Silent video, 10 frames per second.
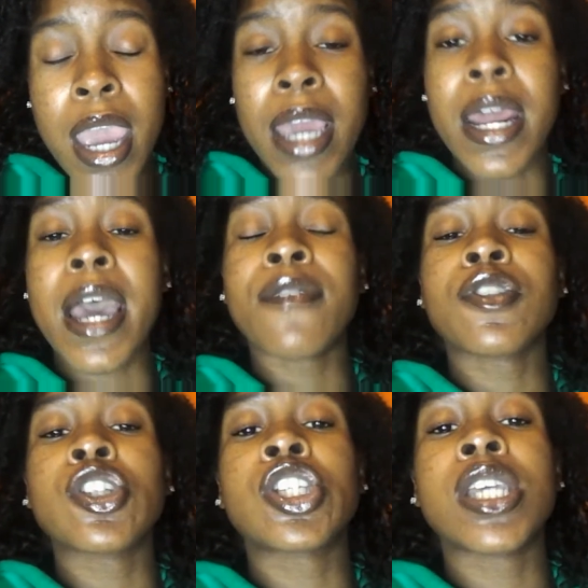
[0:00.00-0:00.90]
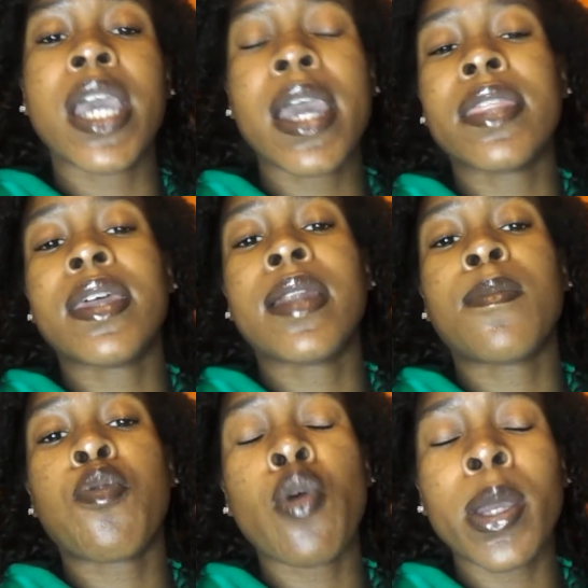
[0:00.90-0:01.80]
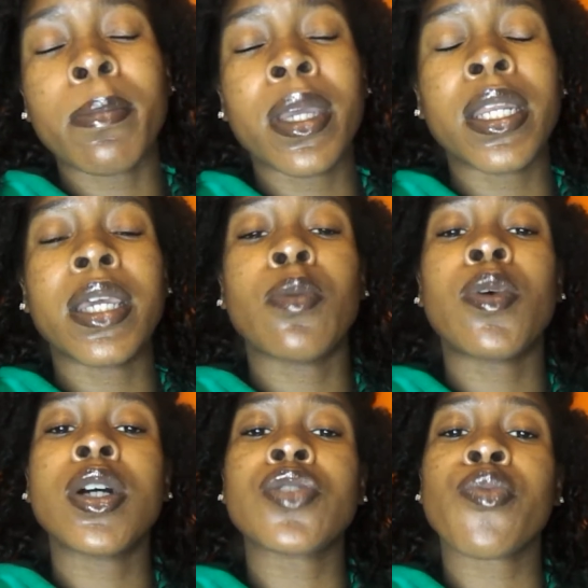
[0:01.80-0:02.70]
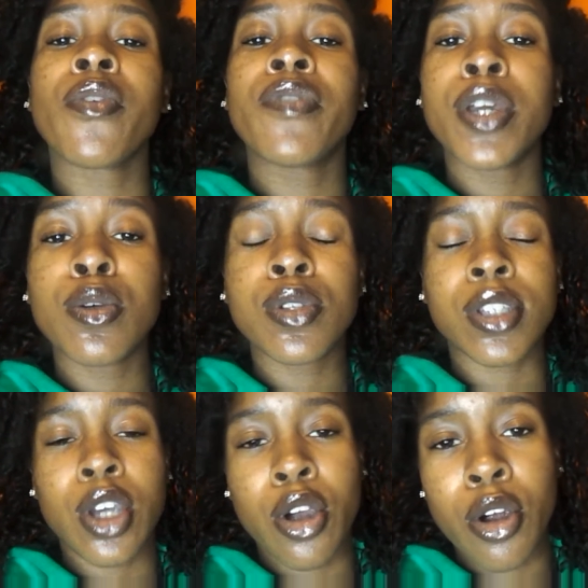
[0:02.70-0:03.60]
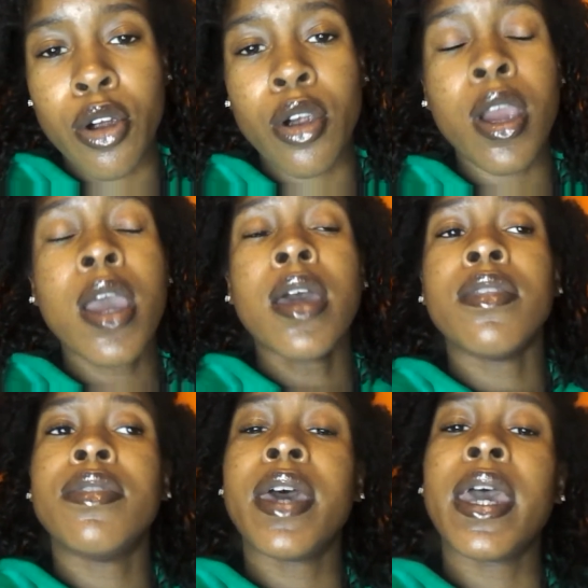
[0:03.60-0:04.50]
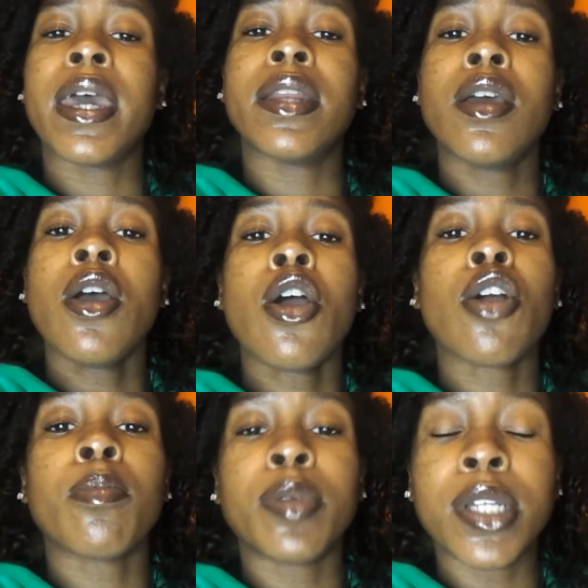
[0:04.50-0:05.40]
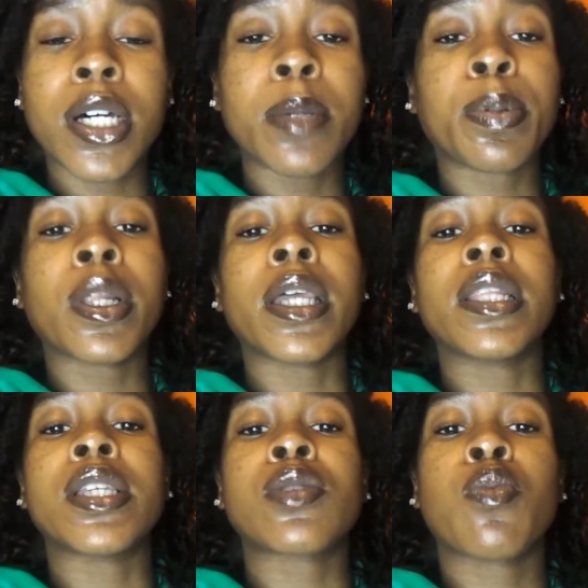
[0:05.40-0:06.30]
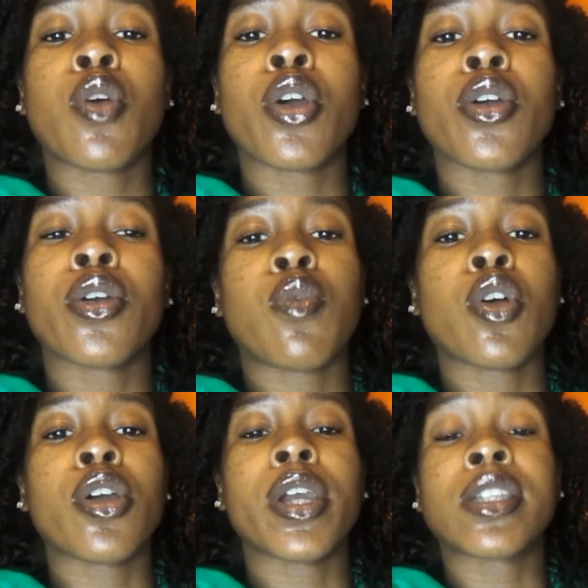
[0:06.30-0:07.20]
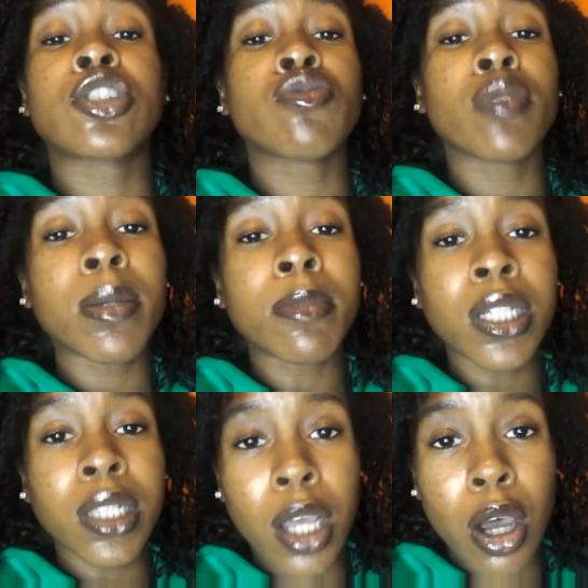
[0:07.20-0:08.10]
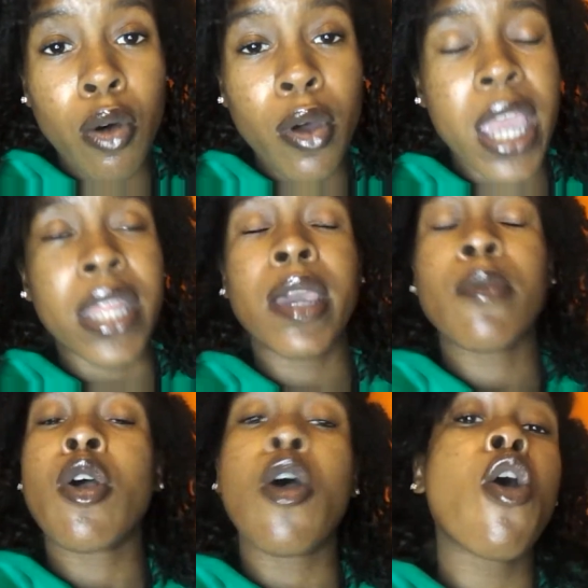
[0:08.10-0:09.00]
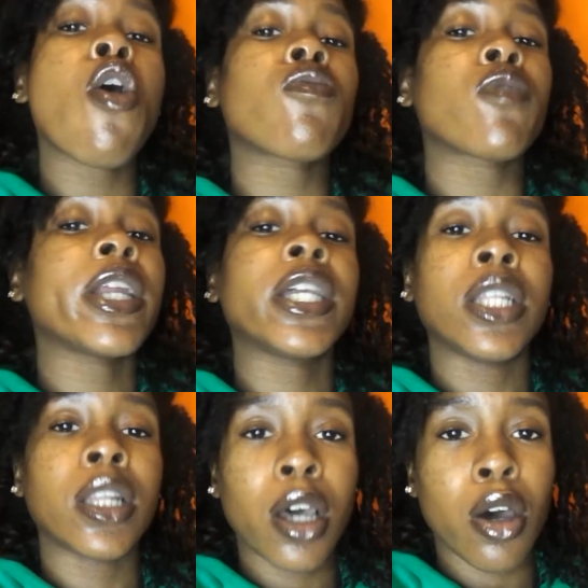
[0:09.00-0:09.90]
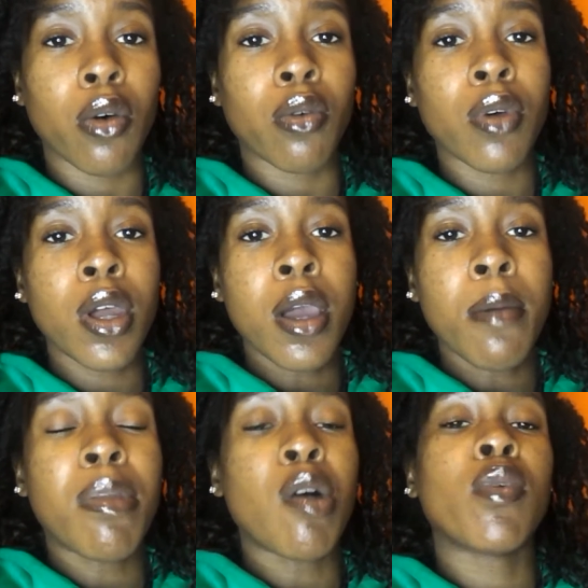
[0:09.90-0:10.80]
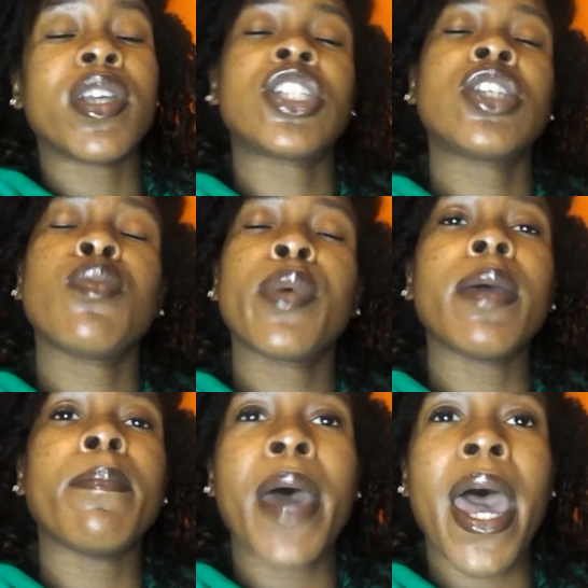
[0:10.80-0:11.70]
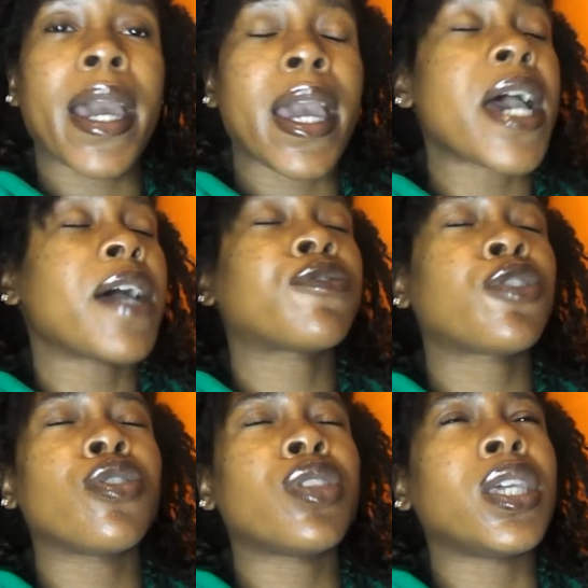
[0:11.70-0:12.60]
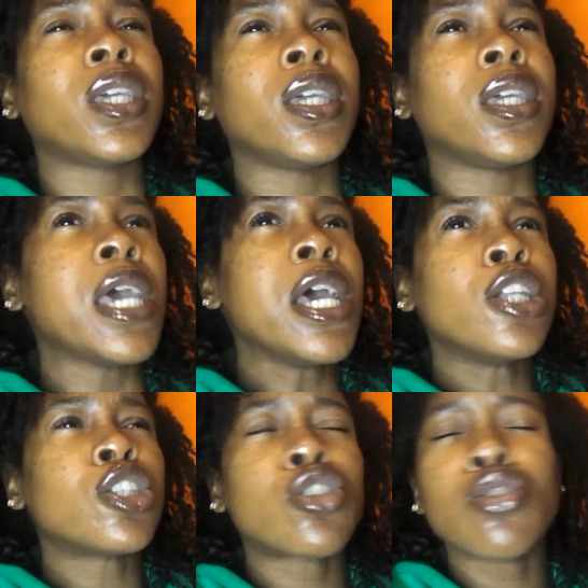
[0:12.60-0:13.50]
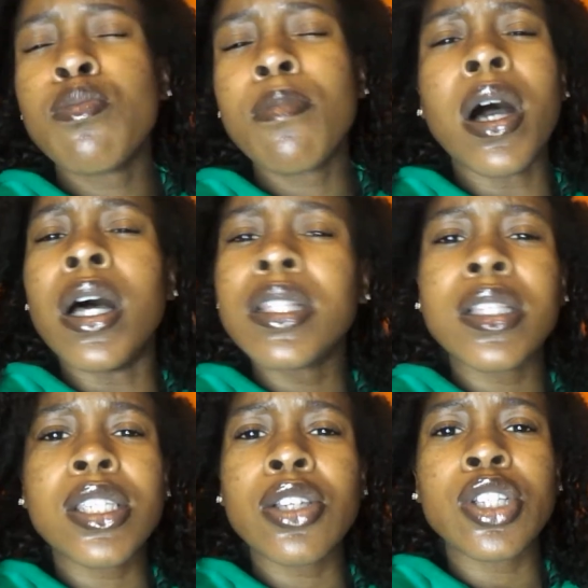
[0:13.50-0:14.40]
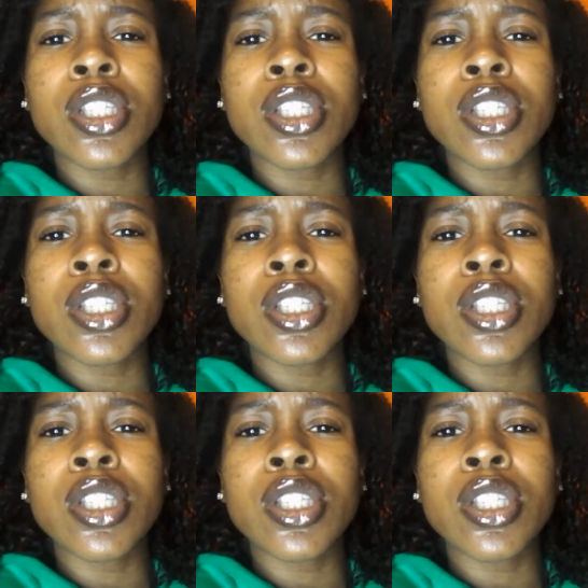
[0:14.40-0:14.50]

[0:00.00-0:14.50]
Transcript: And after she had that appointment, it was revealed to her that her blood platelets were extremely low, and they were already low. But when she went back after the 2 months or